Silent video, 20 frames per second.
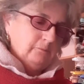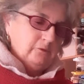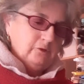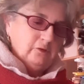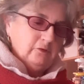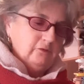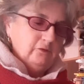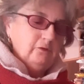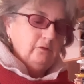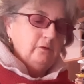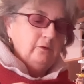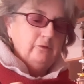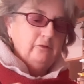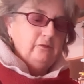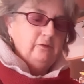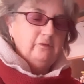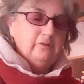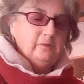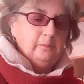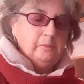just so you can
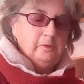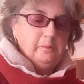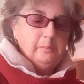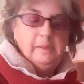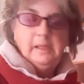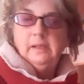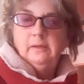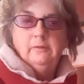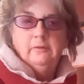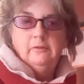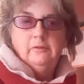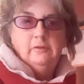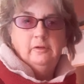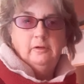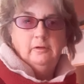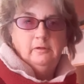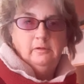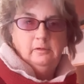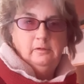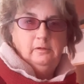see some of the patterns that
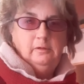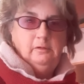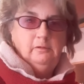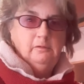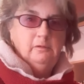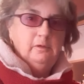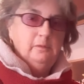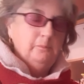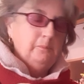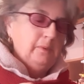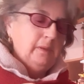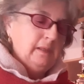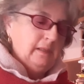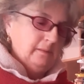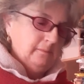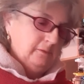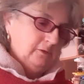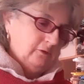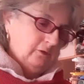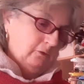
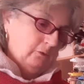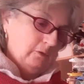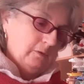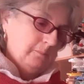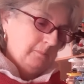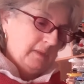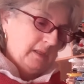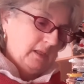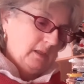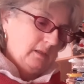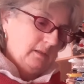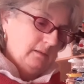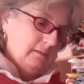you can make.